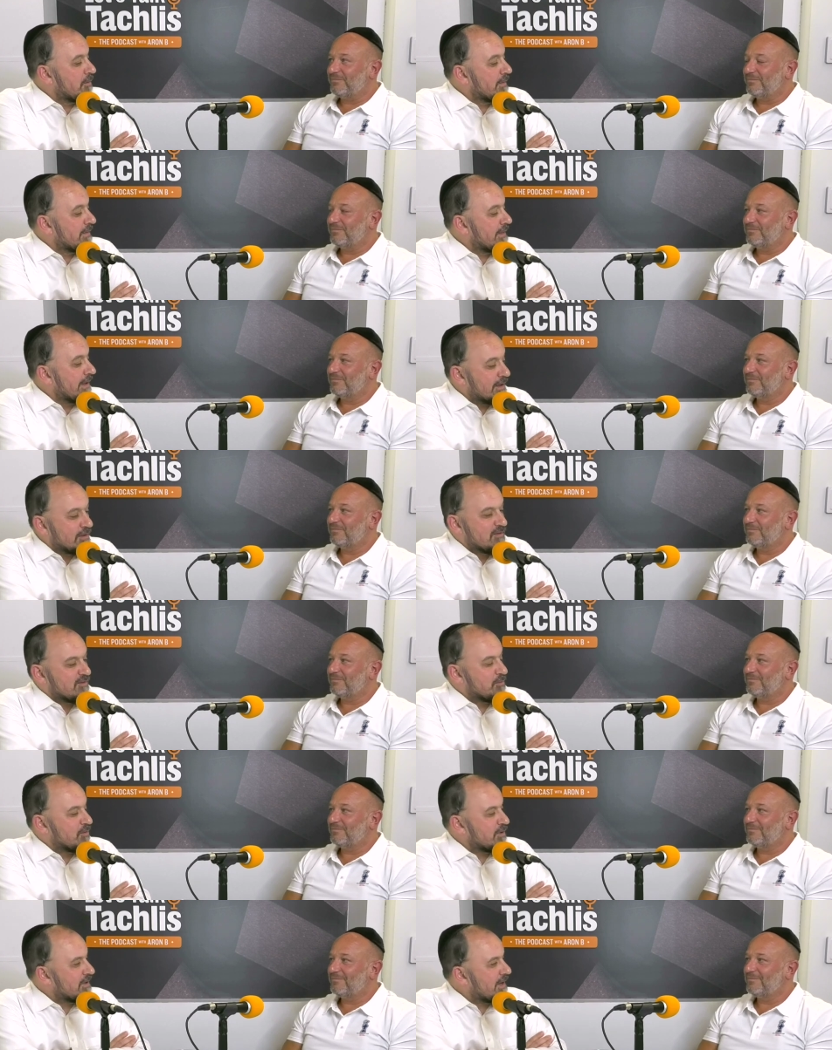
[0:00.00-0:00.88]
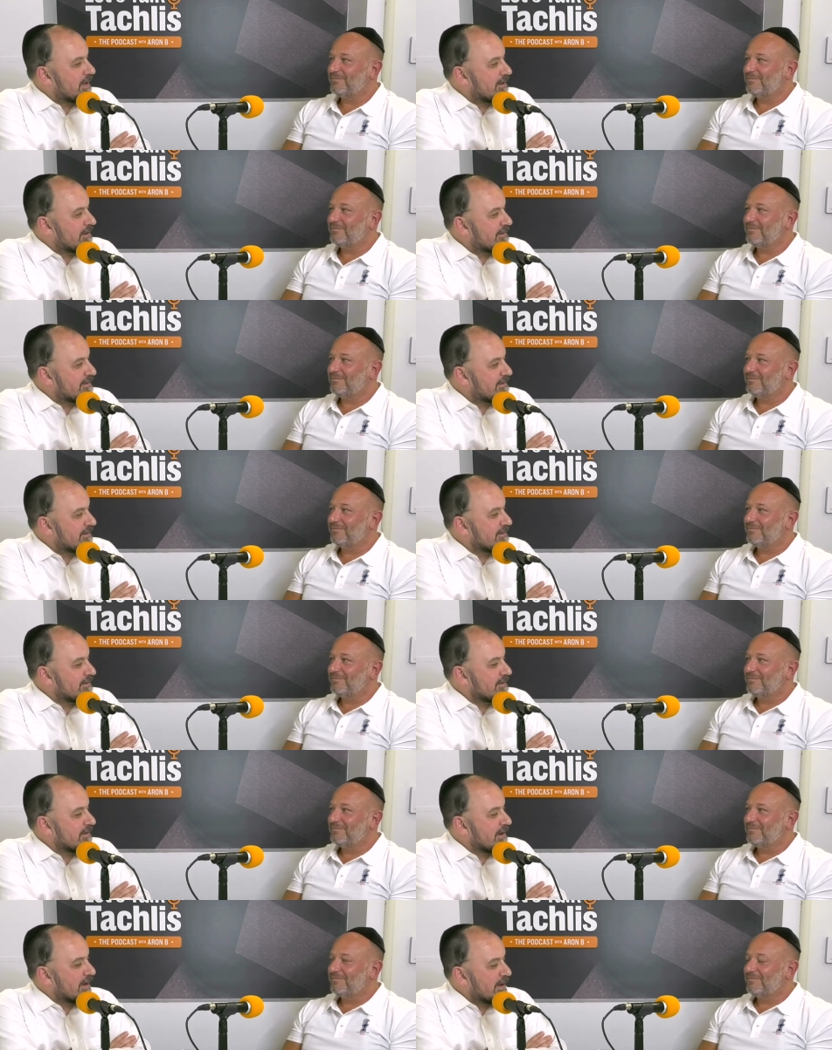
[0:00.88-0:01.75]
Speaker 1: the end of Moedan, it says,
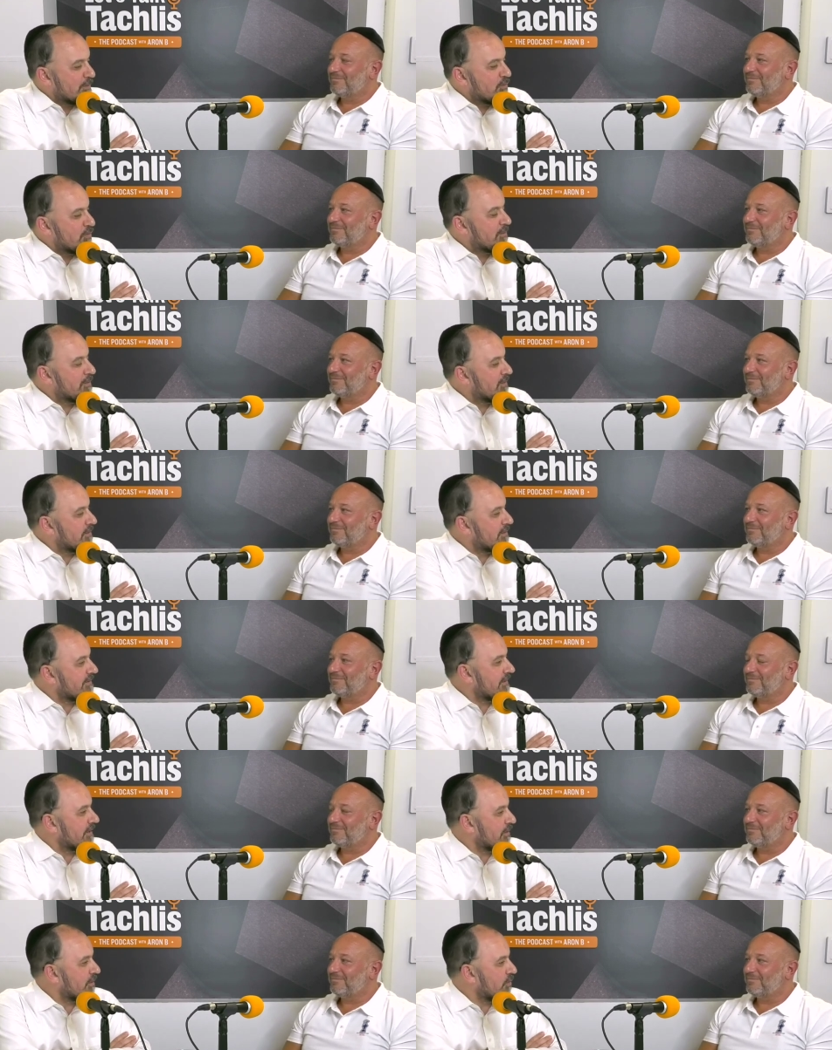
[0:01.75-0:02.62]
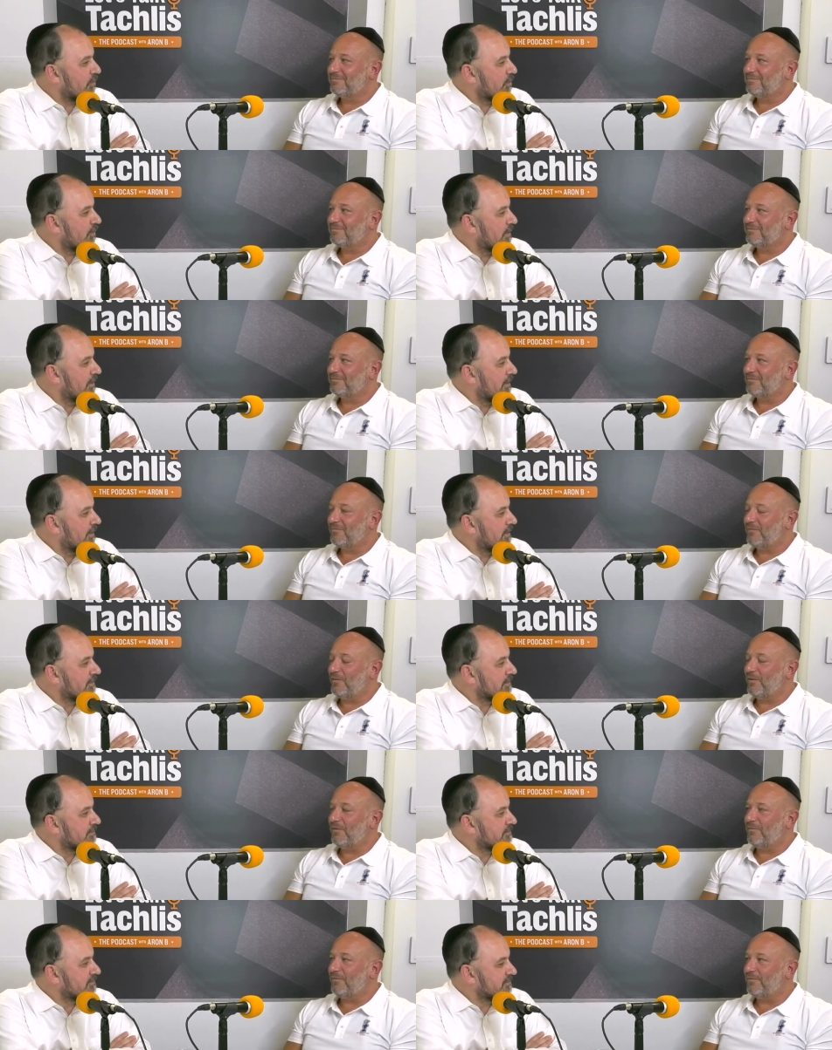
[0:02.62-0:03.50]
Rabu Menasecho.
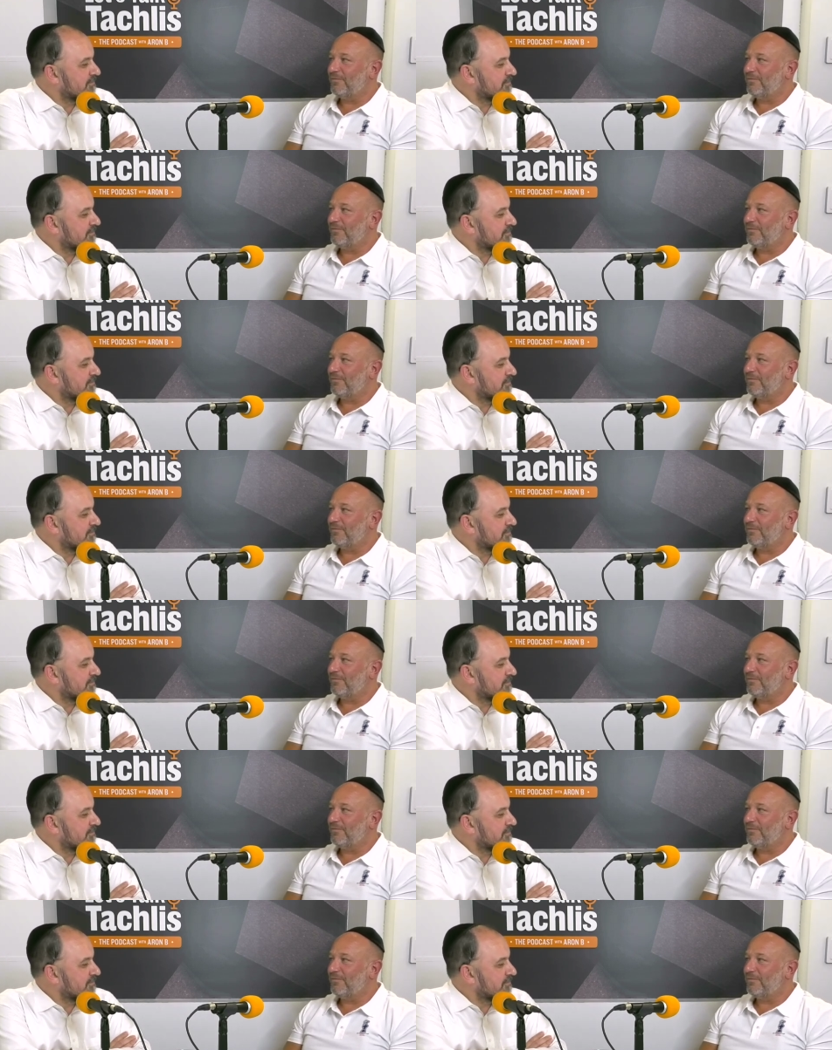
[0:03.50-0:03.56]
Yeah.